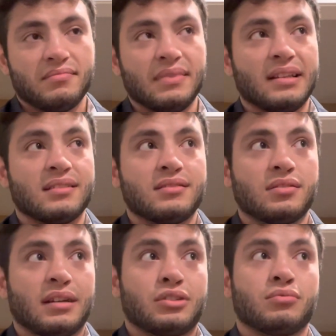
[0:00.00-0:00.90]

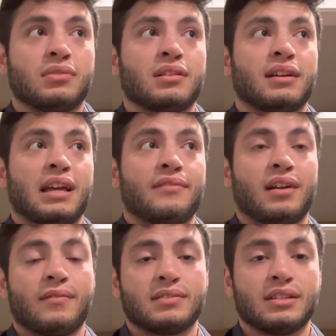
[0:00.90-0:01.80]
intellectually like have a
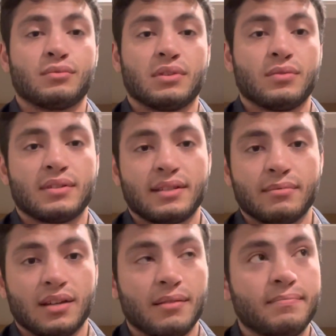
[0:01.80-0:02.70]
conversation with you at the same
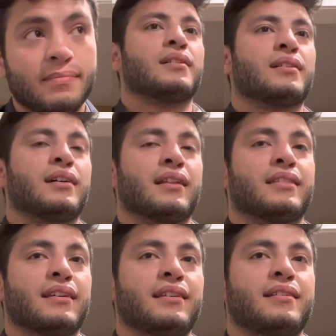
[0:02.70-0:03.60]
time. I
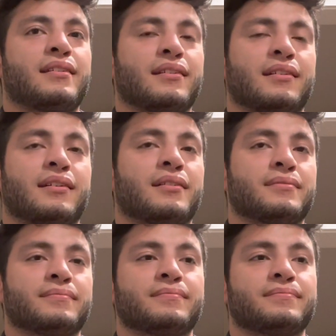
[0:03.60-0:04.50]
think if
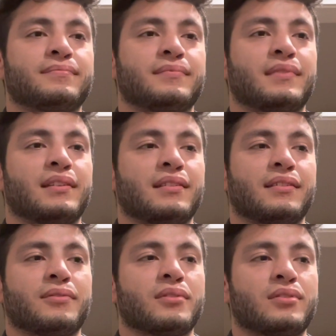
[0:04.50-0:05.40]

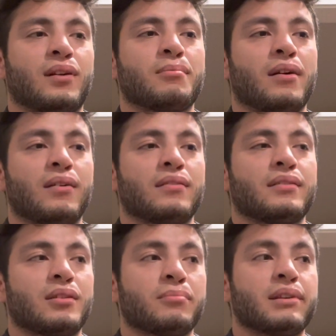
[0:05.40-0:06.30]
you want to talk about, you
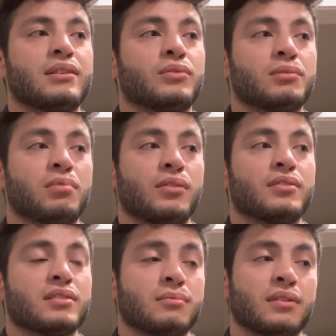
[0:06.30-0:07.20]
know, being an older brother to
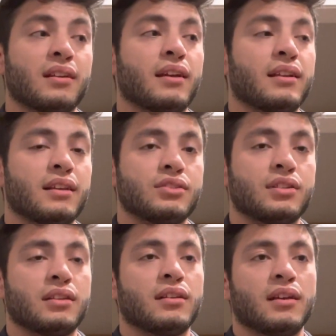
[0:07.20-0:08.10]
someone with
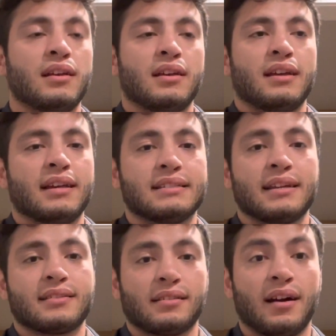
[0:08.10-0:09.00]
ADHD, it
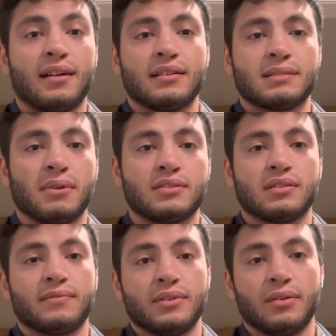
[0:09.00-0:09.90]
takes a lot, especially
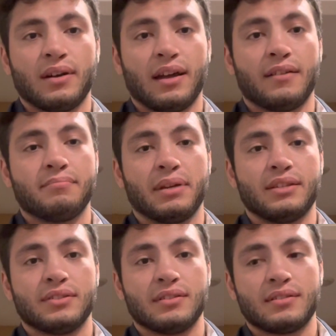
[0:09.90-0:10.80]
if you don't have
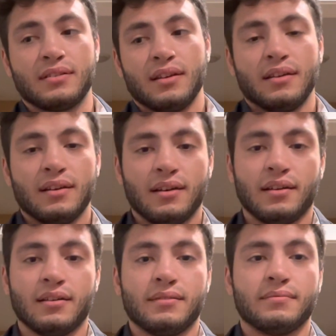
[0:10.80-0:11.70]
patience. You
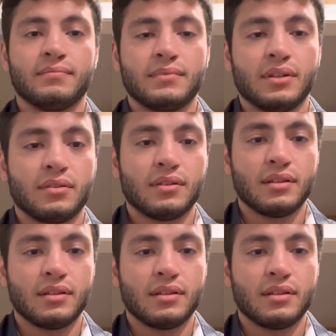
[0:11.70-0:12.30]
know,